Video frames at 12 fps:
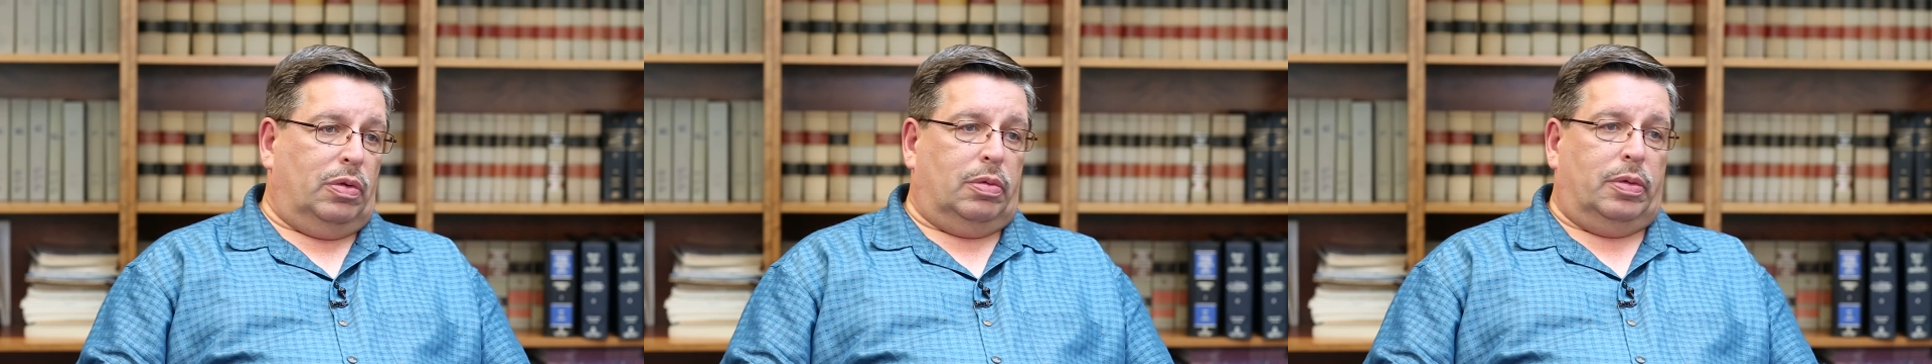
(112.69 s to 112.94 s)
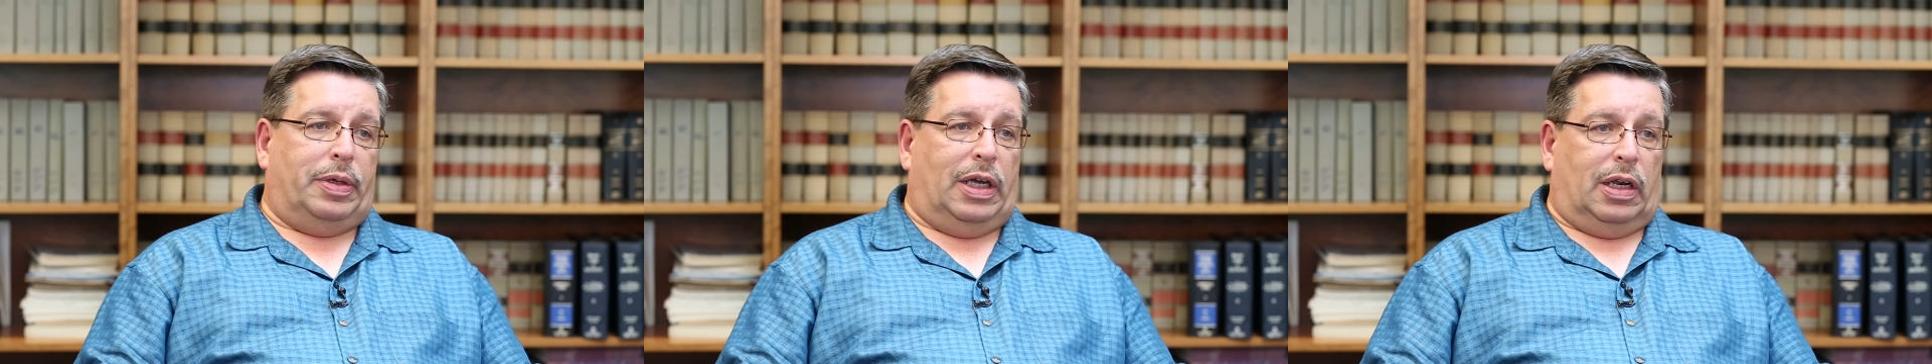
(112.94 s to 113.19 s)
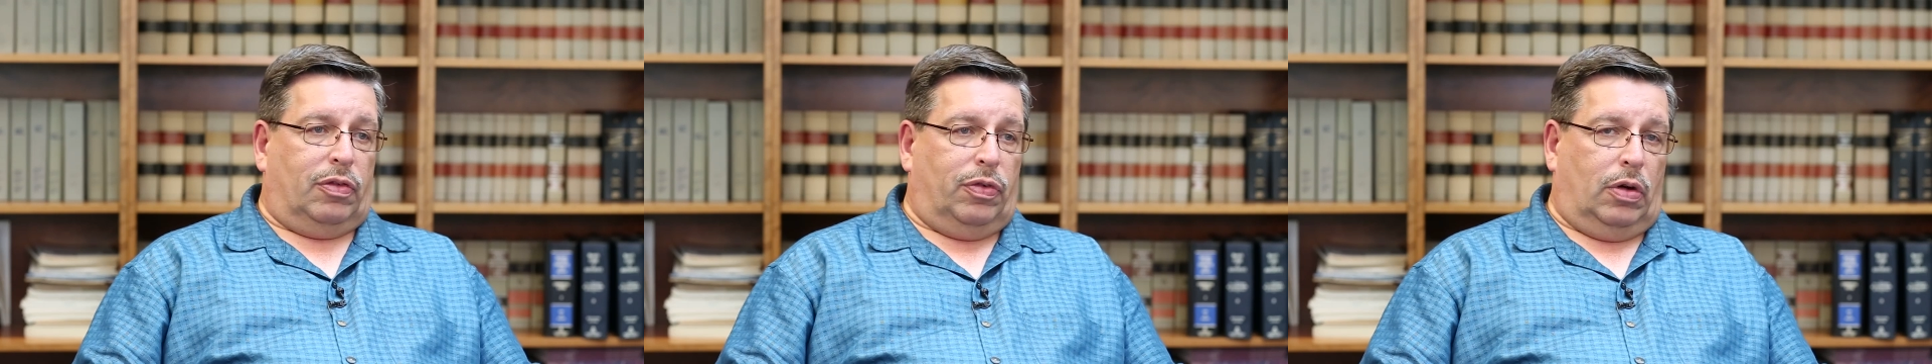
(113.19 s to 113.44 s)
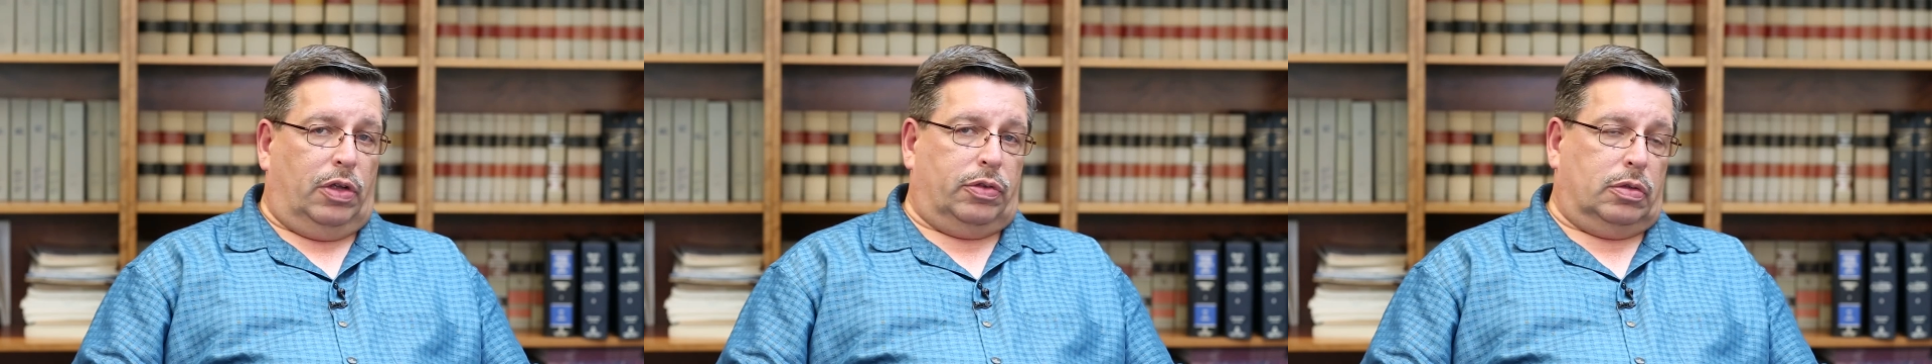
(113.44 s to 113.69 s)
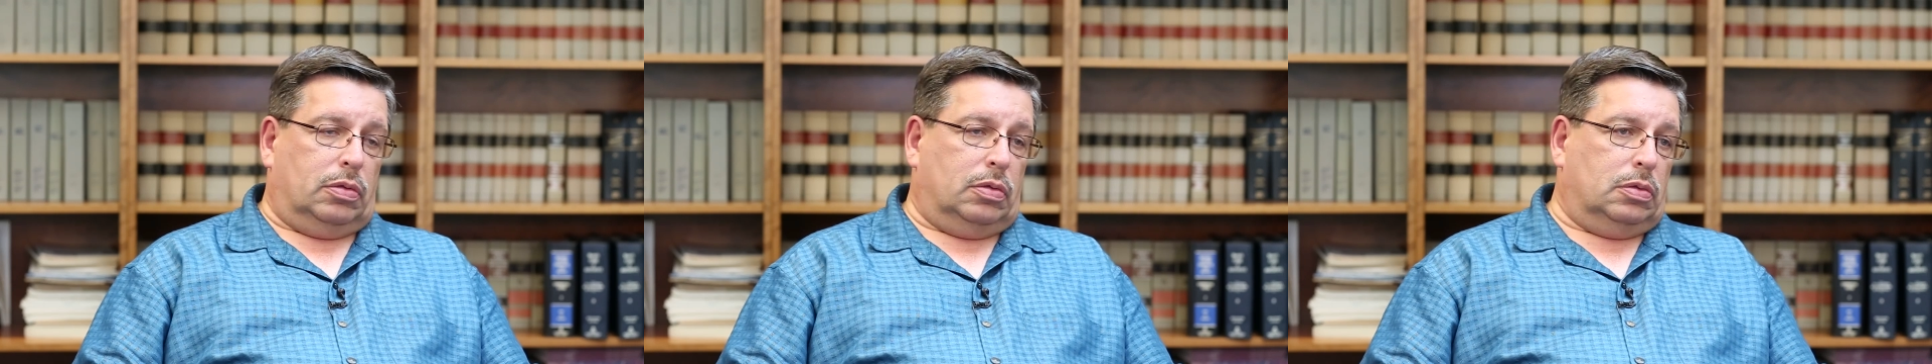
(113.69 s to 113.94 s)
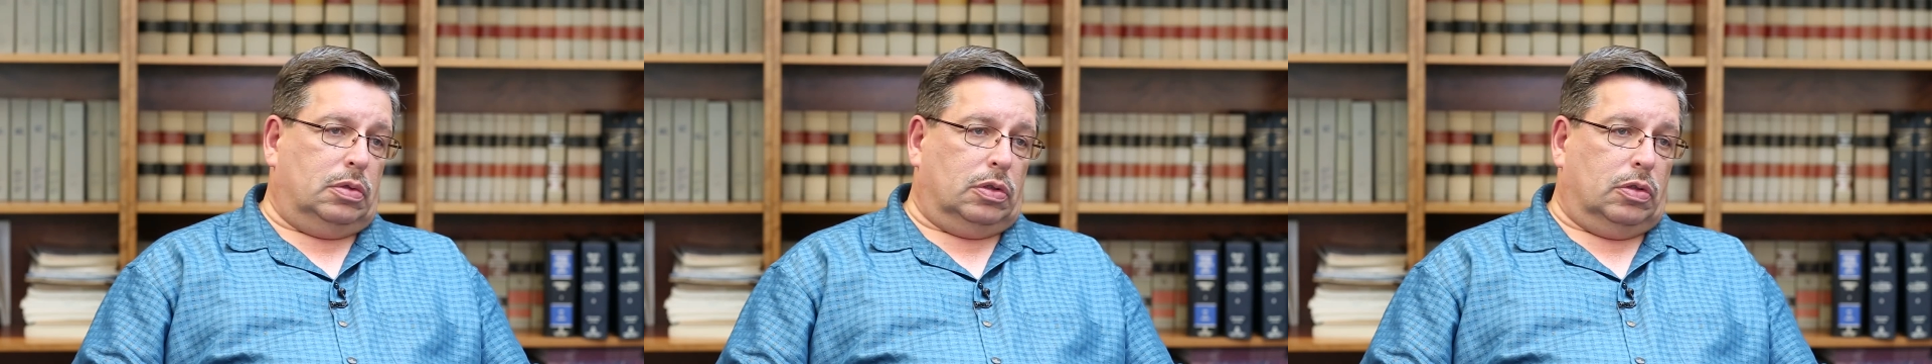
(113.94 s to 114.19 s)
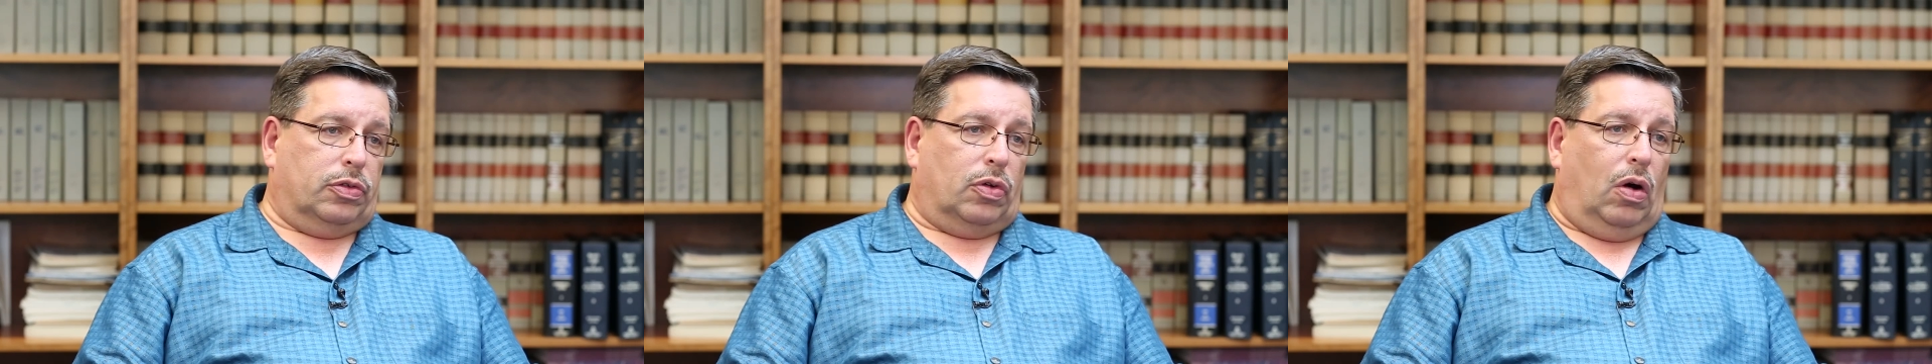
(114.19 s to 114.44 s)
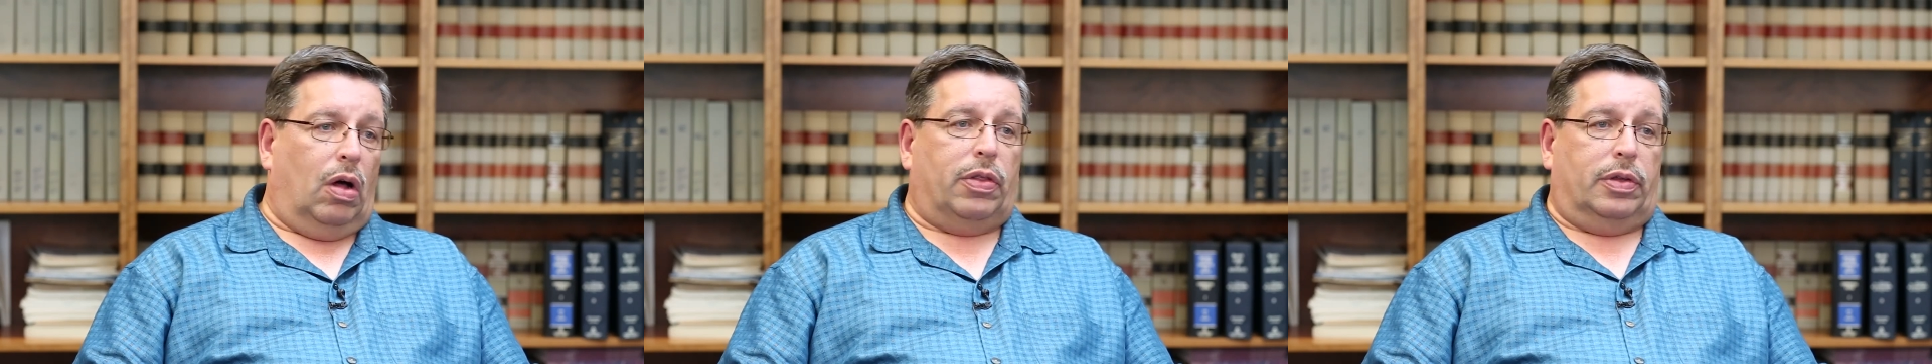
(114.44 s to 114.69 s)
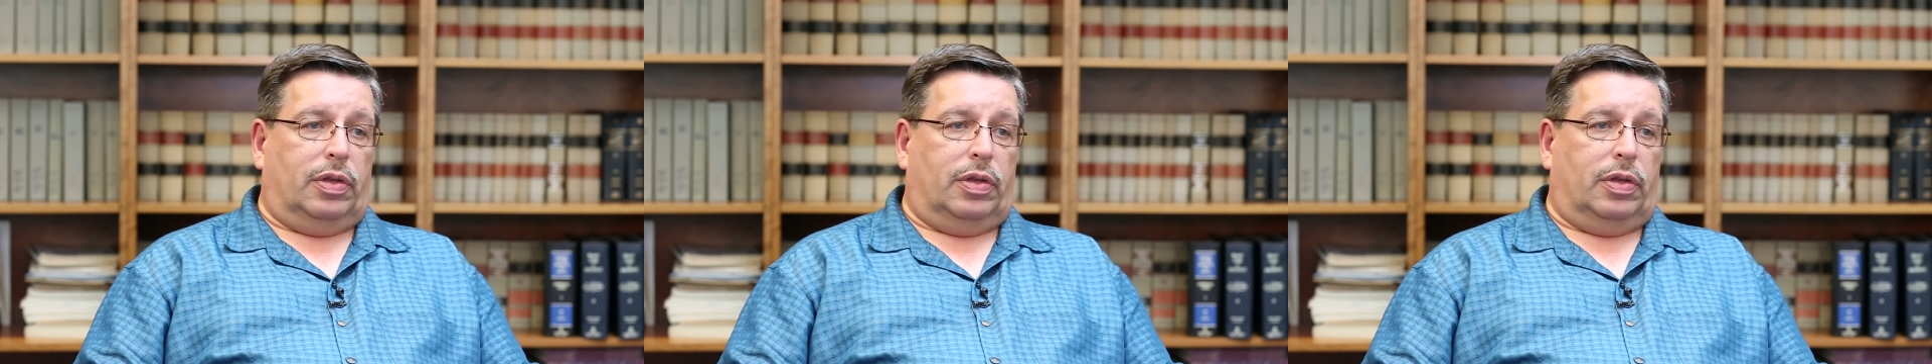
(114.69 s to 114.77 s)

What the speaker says: we would be getting false alerts all the